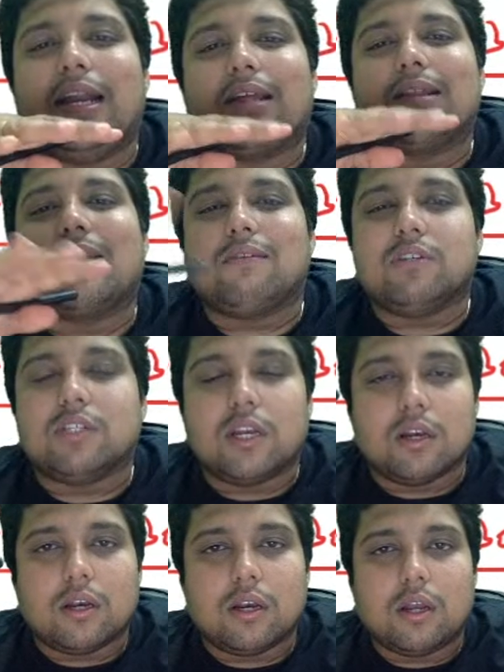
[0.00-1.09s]
another revision.
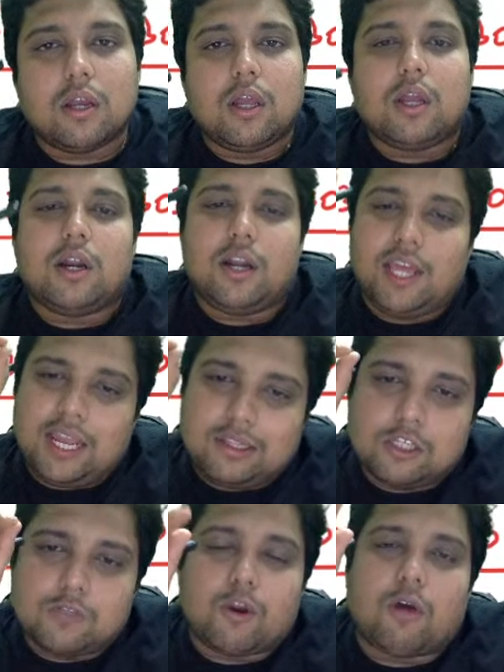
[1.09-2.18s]
Take
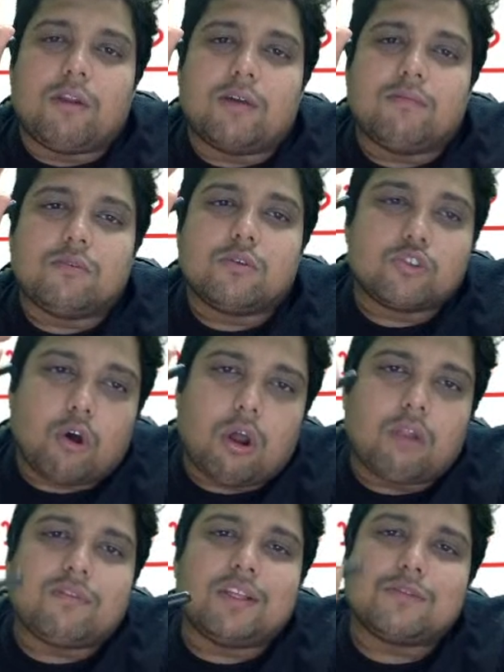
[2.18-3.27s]
this problem,
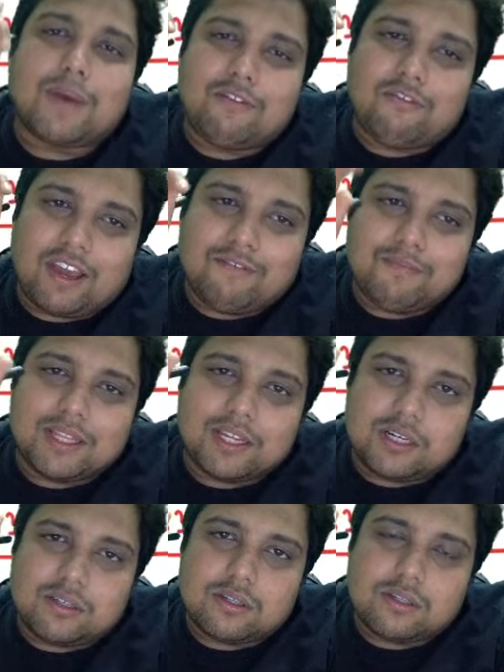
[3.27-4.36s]
solve this by 5
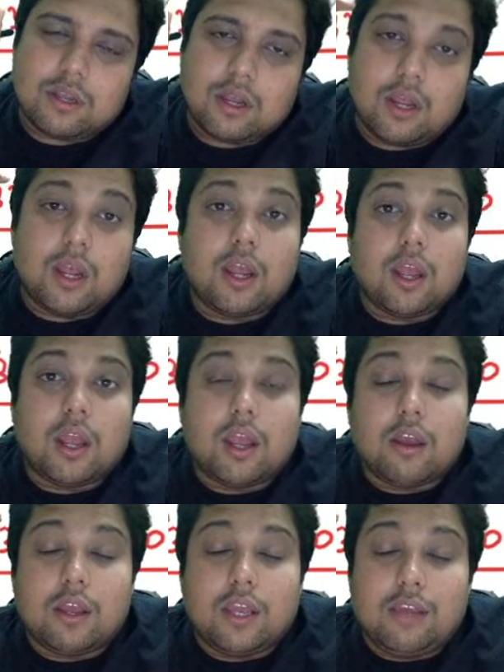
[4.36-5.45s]
methods.
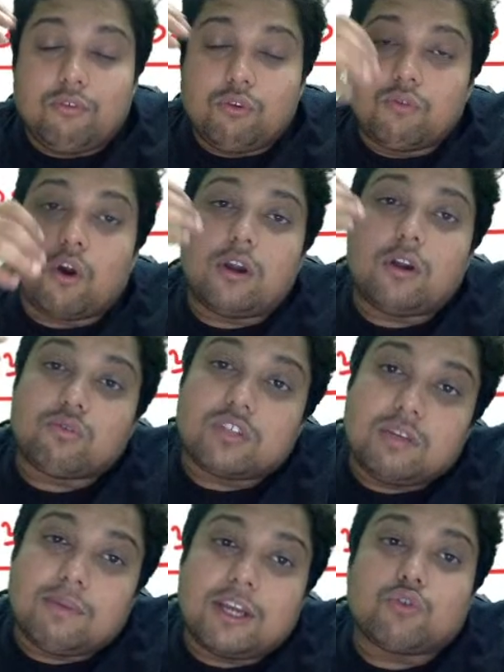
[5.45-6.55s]
If you want to
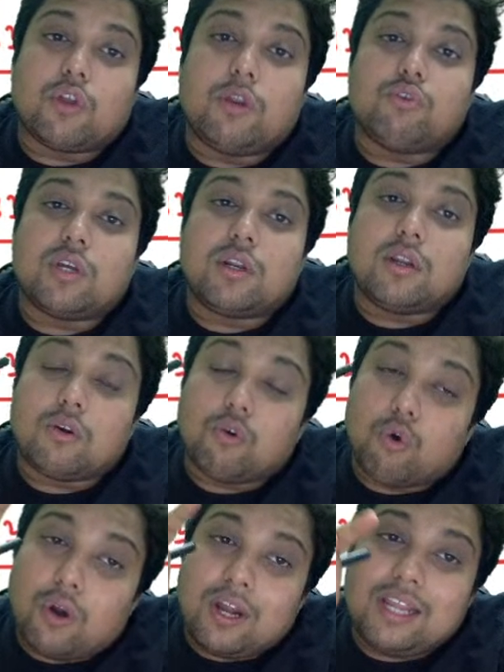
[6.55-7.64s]
see my solution,
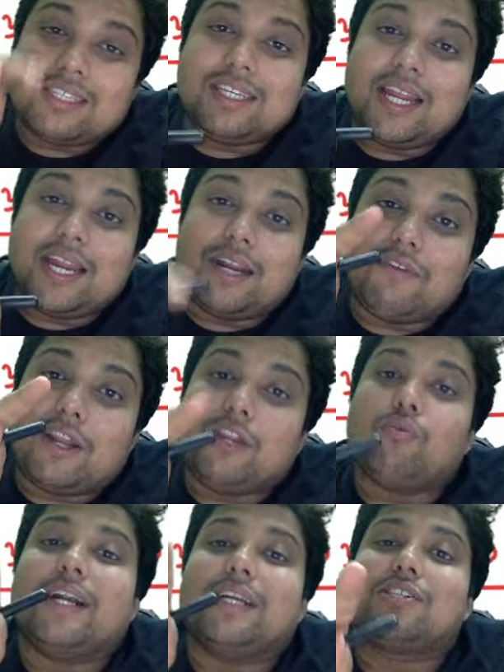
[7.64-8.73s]
only see it when you
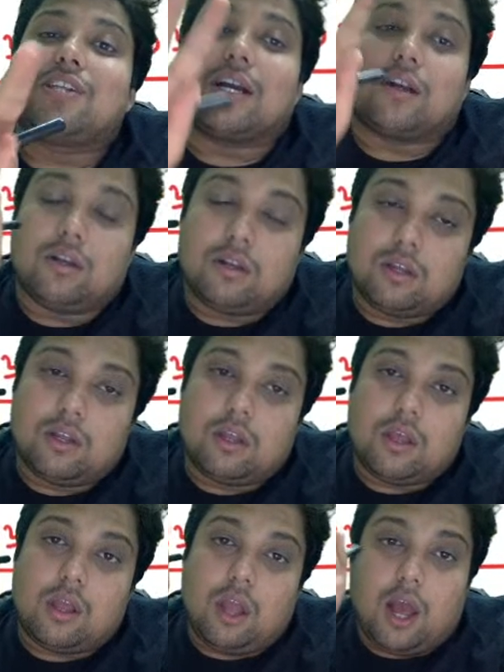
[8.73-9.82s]
get stuck.
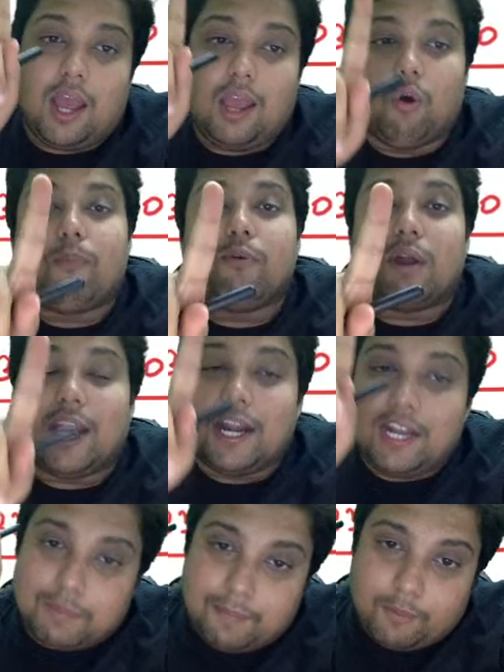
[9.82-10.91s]
I hope you are
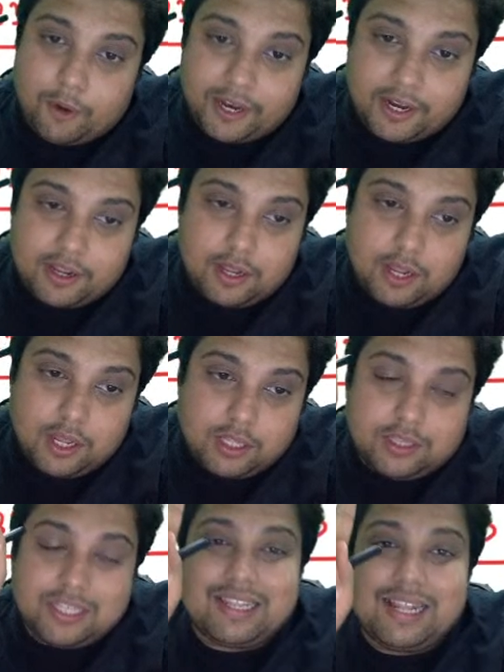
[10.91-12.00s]
getting my point.
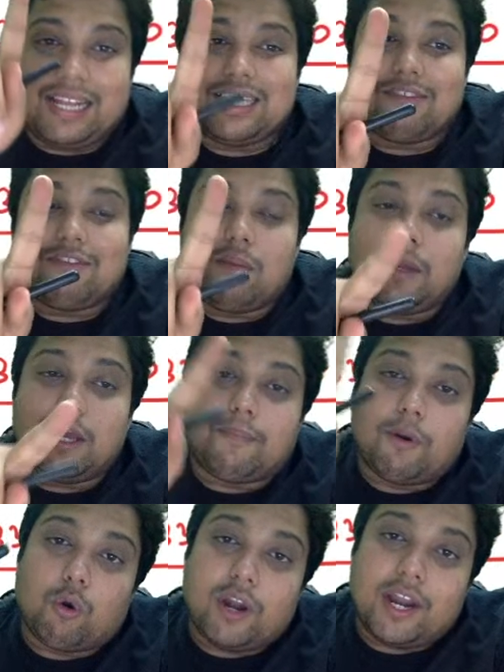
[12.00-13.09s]
This lecture will be
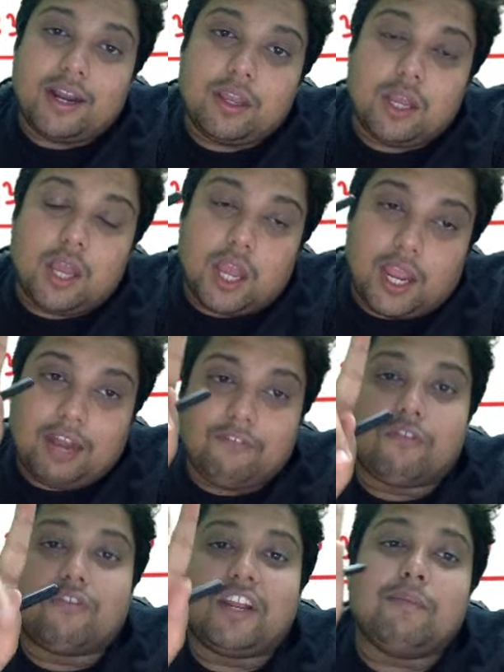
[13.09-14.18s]
uploaded in
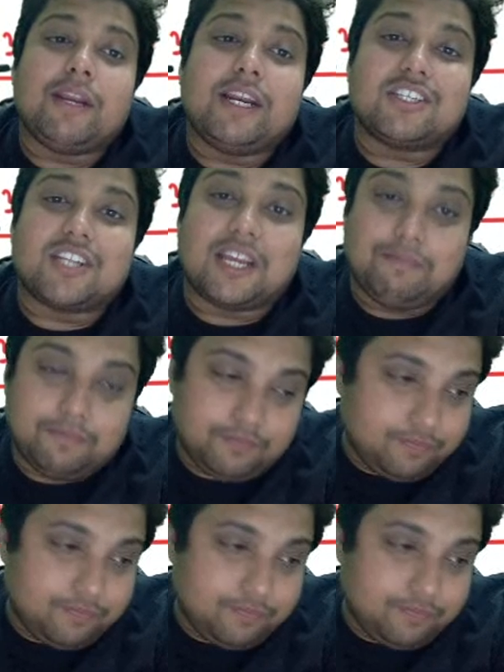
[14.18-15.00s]
15 minutes time